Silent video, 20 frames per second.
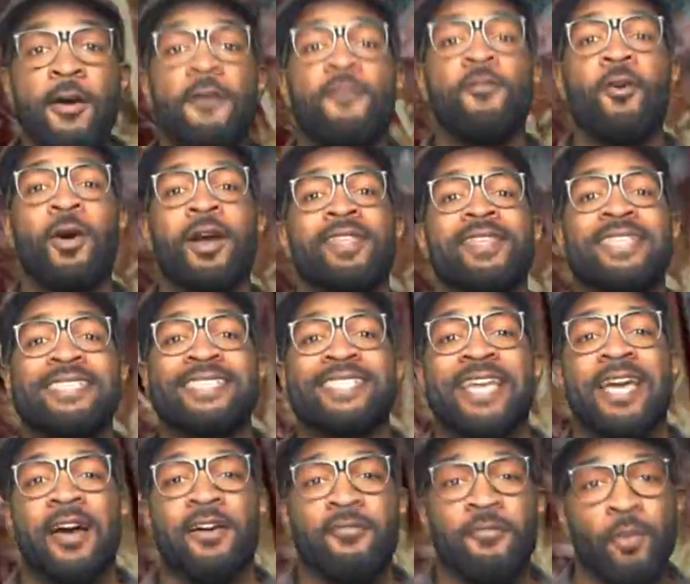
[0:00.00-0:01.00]
For a
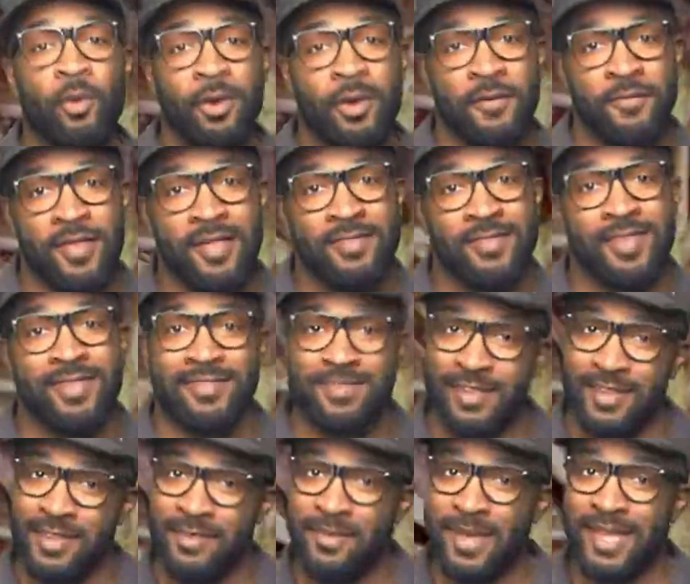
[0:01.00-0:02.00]
listing of more events and
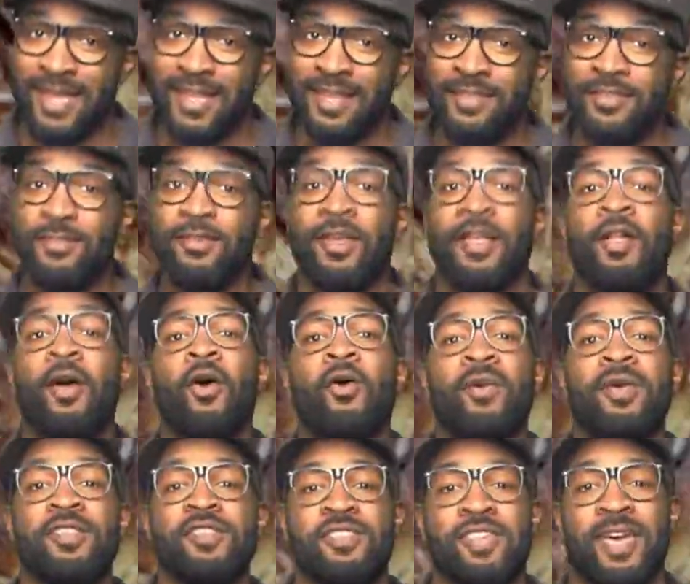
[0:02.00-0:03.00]
city meetings, you can
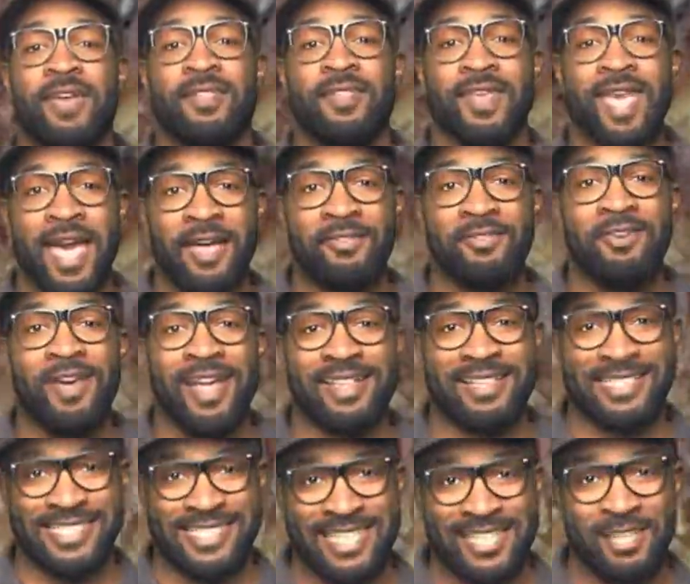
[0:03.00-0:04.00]
always check the calendar at
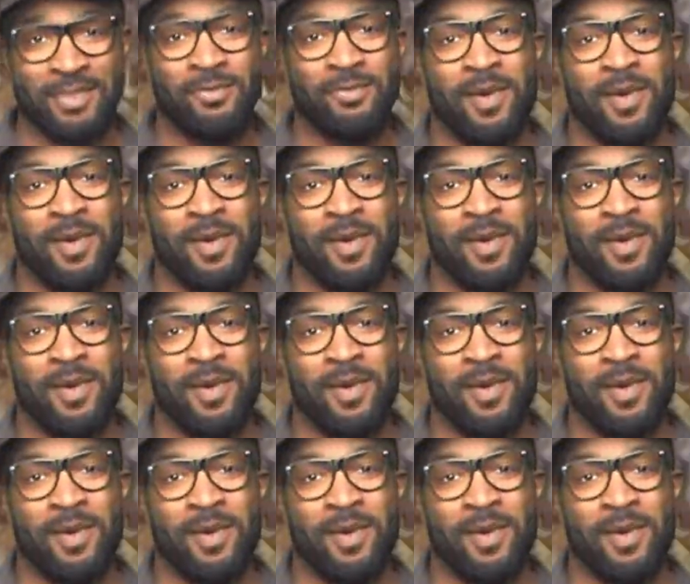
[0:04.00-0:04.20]
the city's